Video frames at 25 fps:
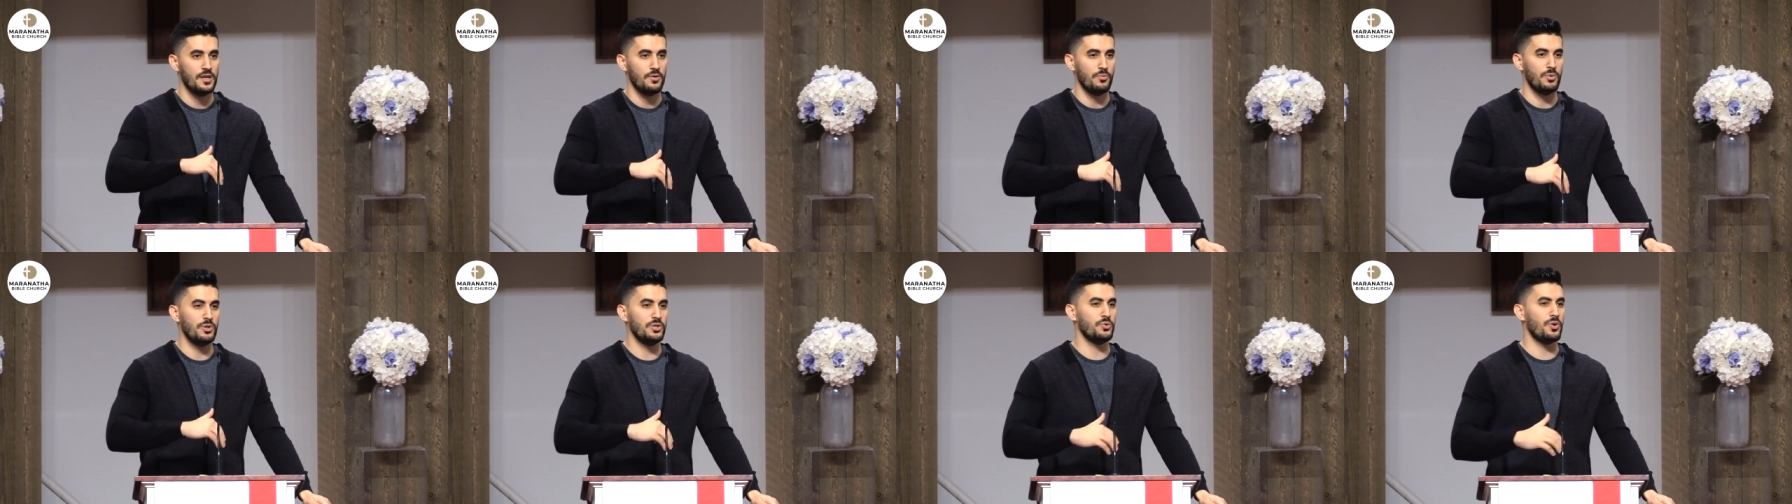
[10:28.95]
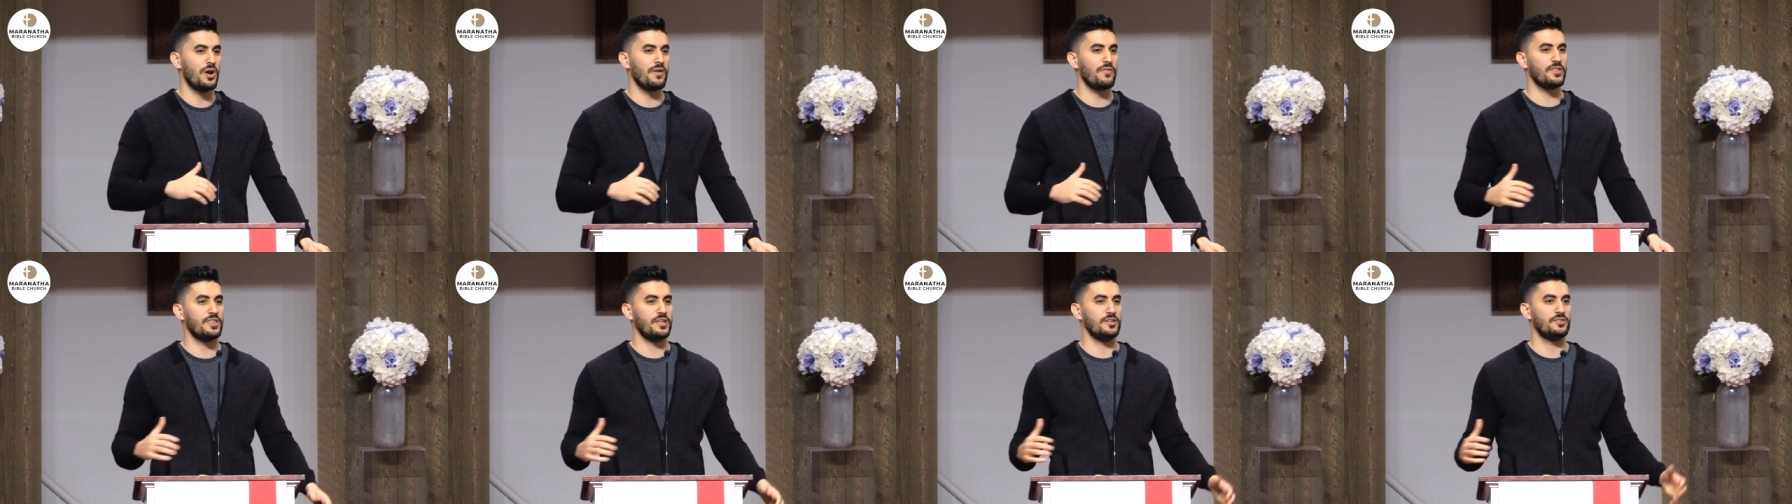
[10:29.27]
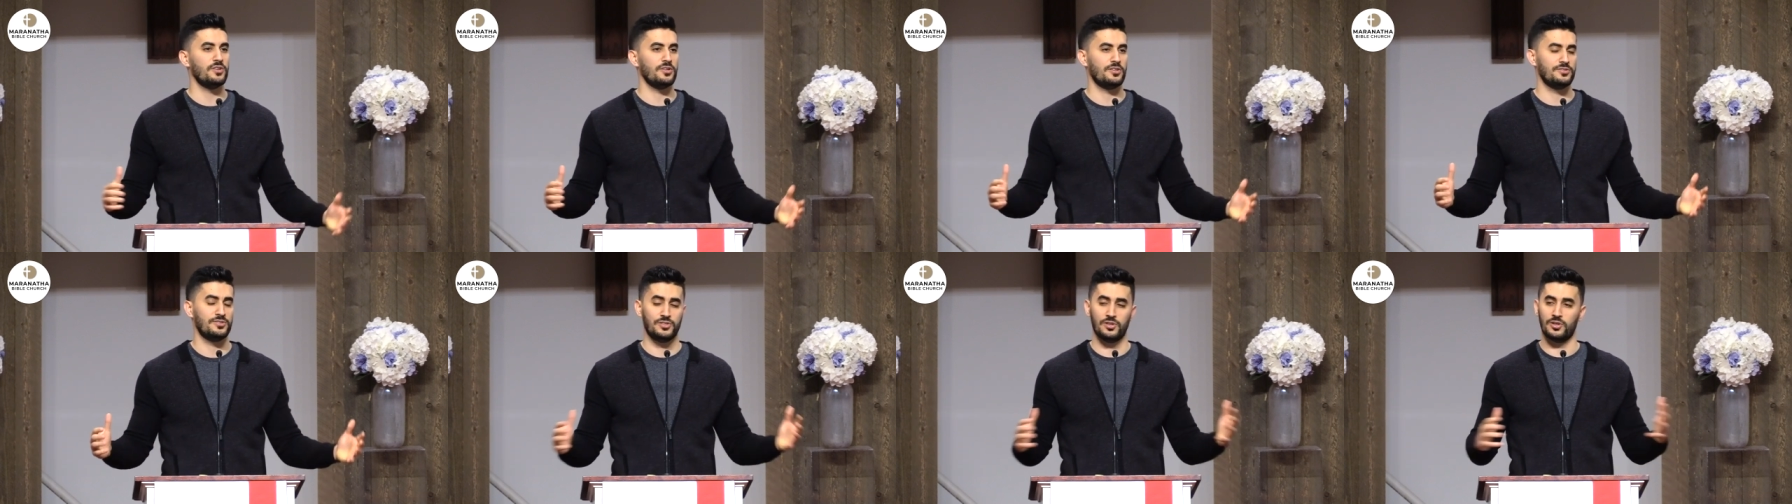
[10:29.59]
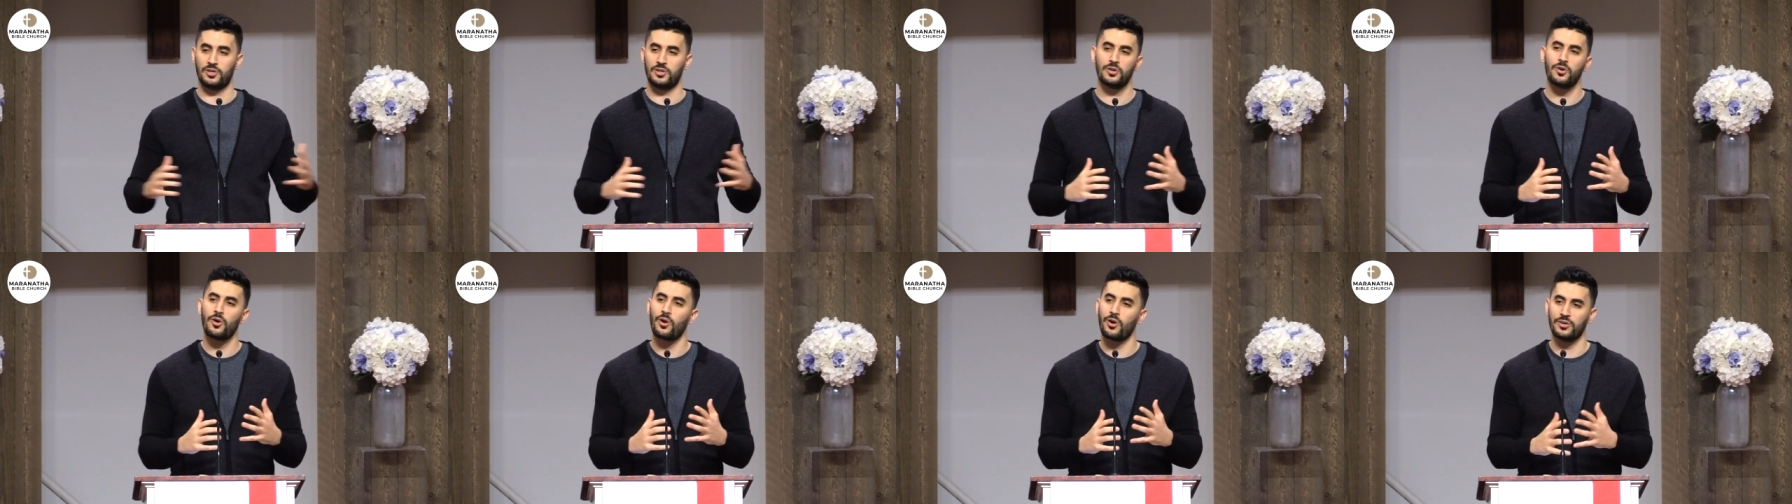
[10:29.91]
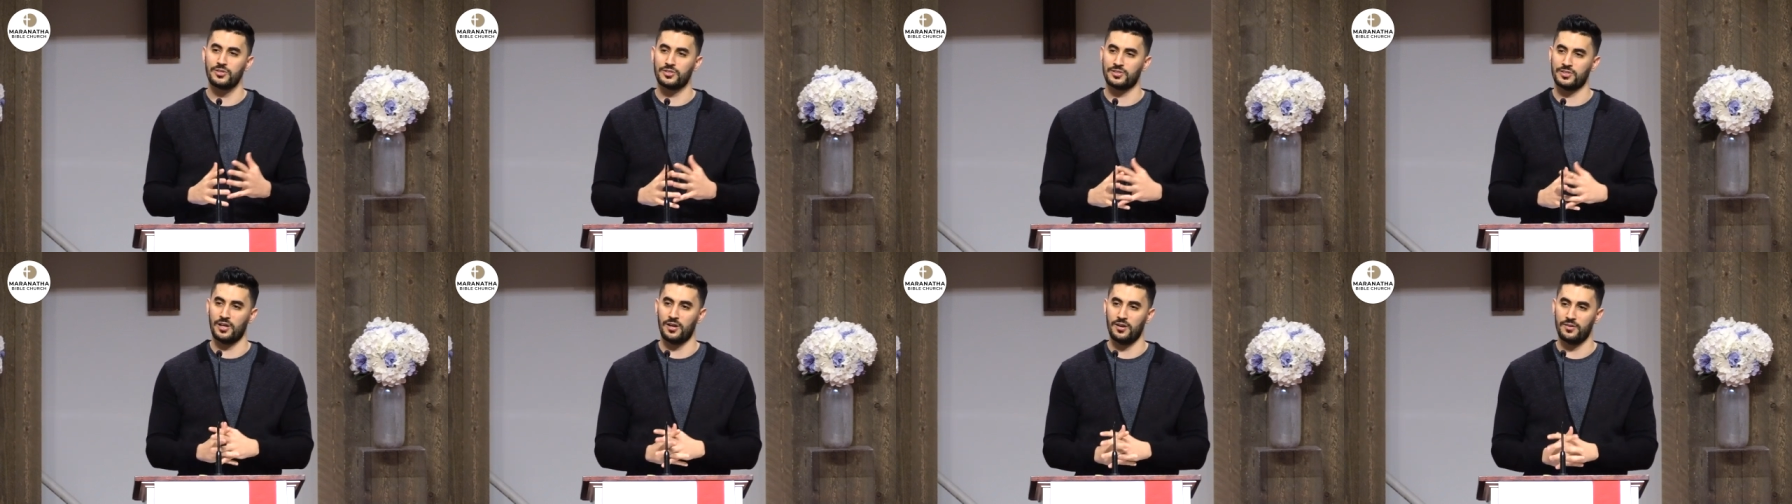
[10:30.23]
We do everything to secure
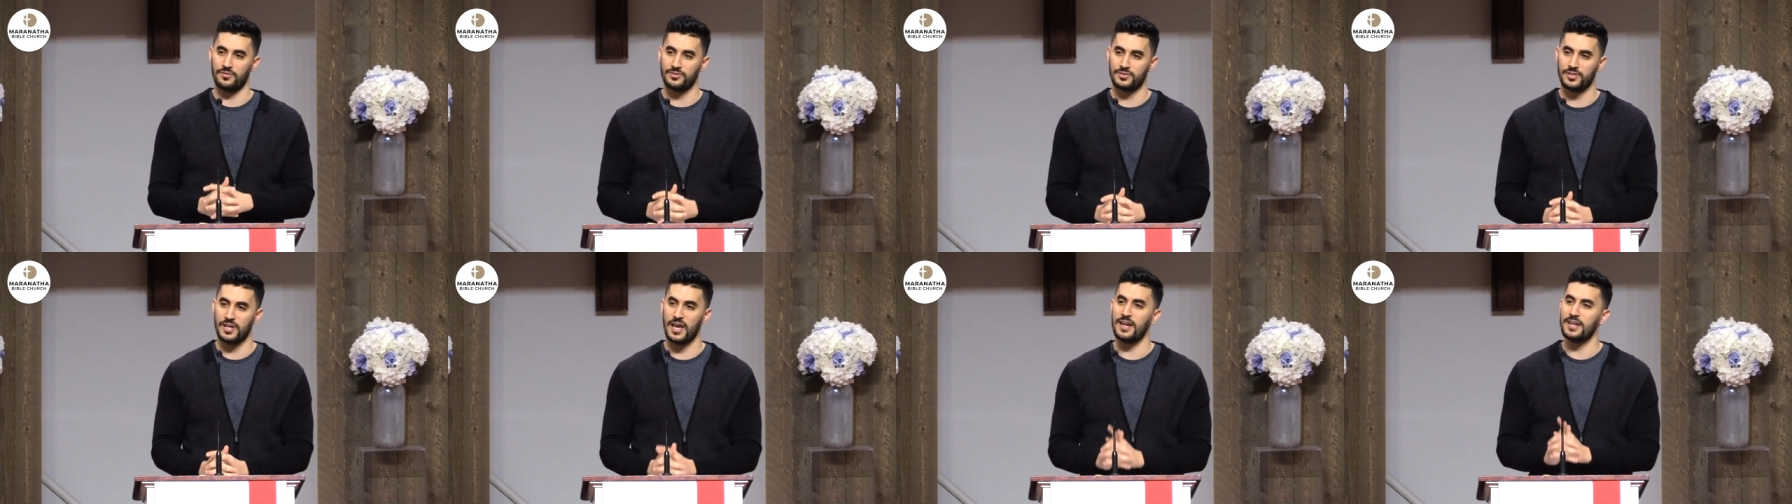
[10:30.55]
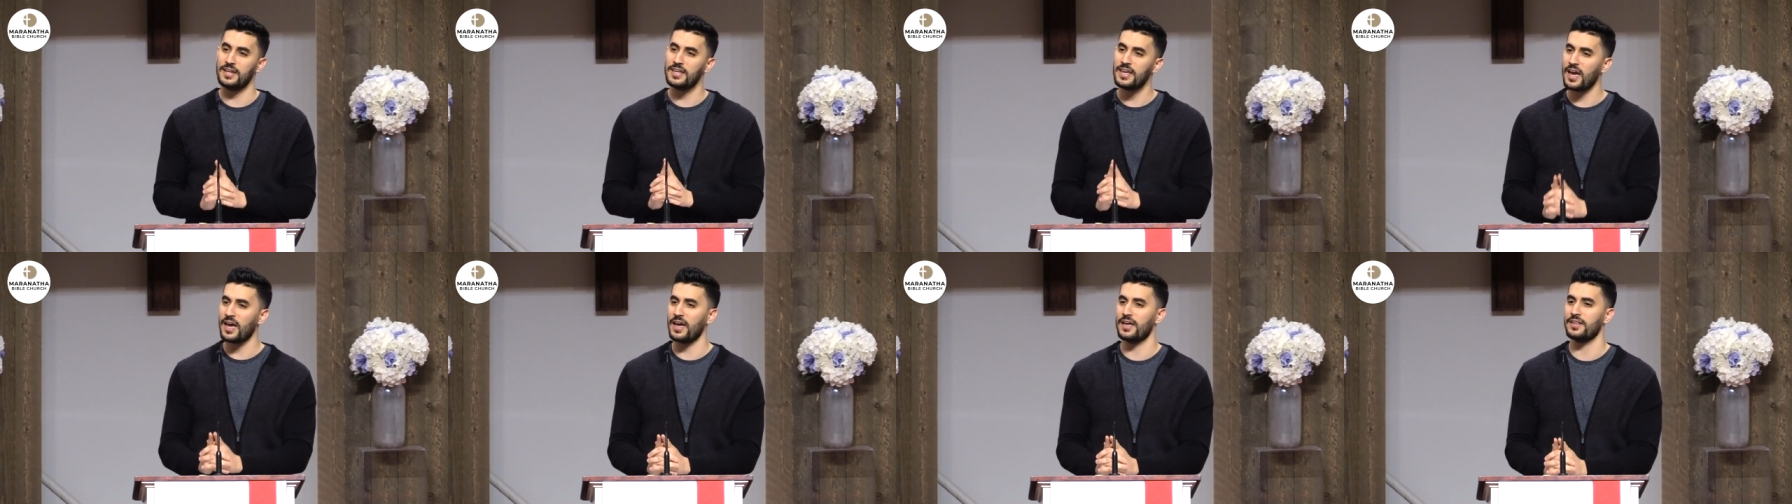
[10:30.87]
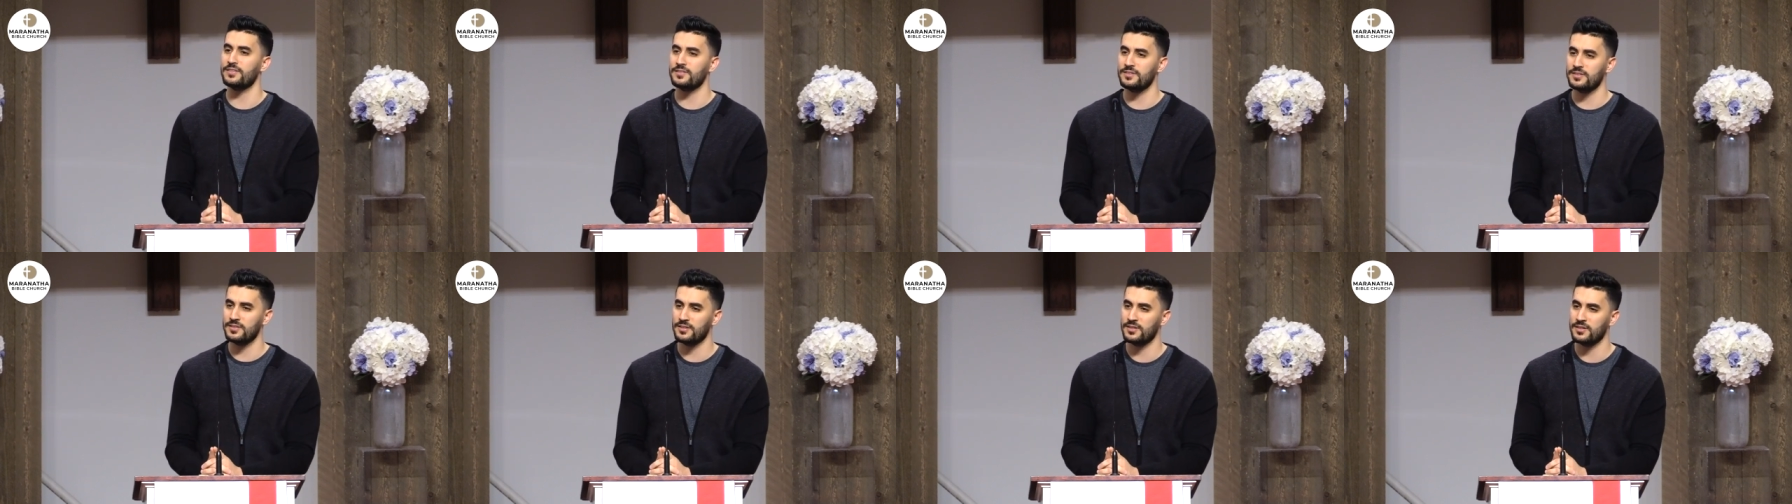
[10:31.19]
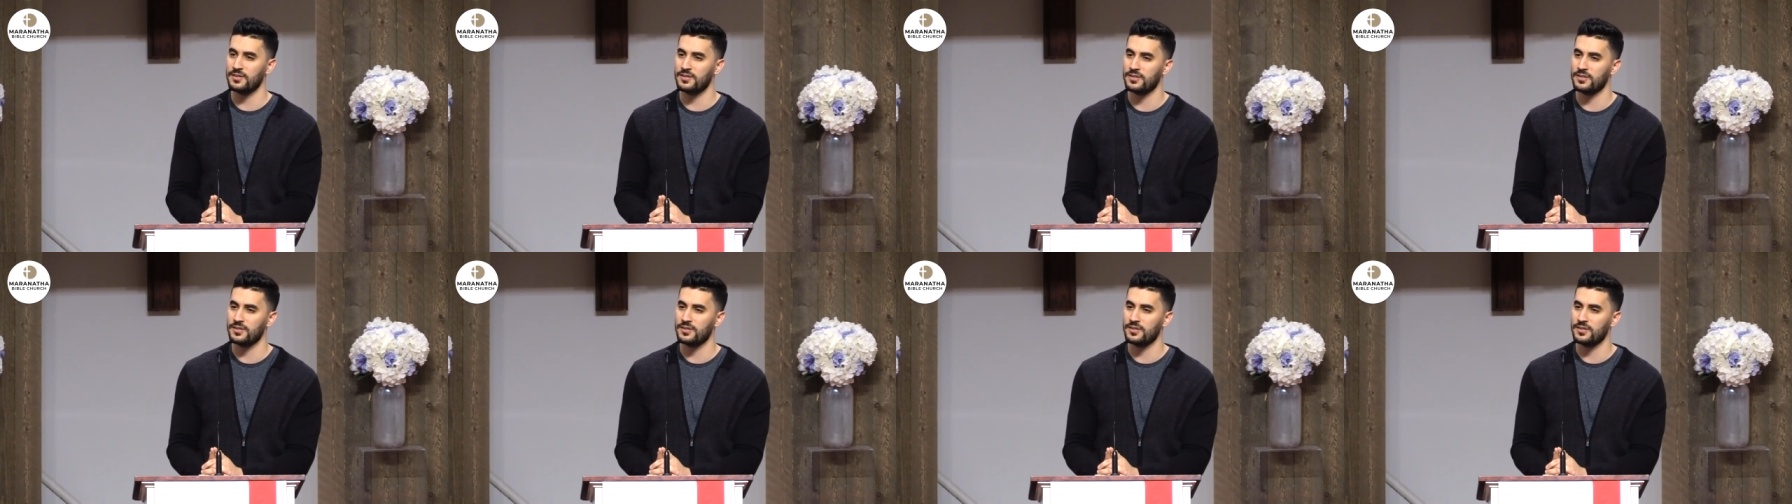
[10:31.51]
ourselves. And yet,